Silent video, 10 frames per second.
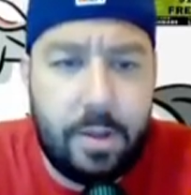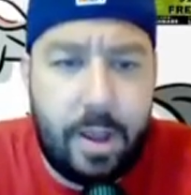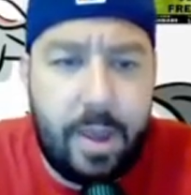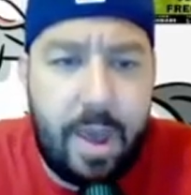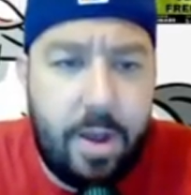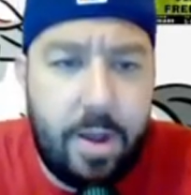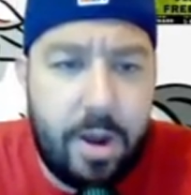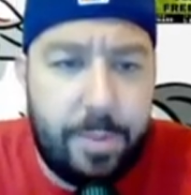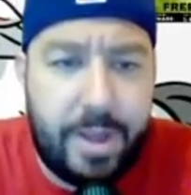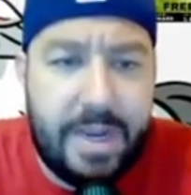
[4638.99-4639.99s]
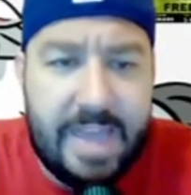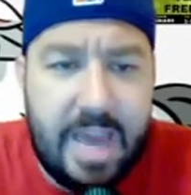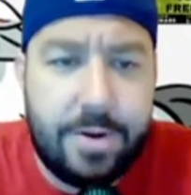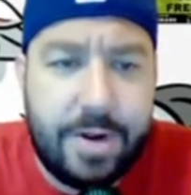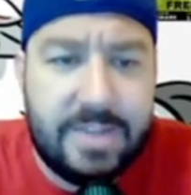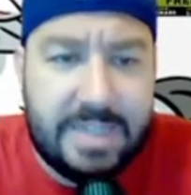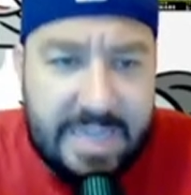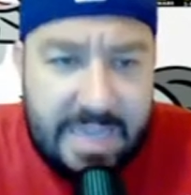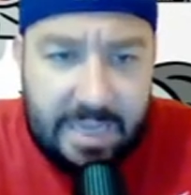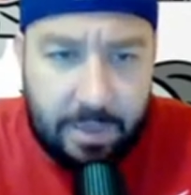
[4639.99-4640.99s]
like how to play together as a
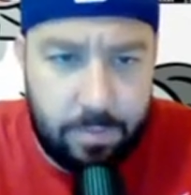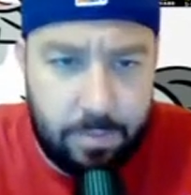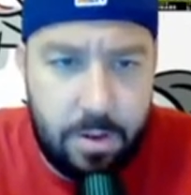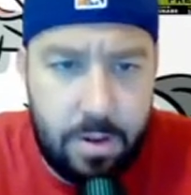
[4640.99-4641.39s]
team,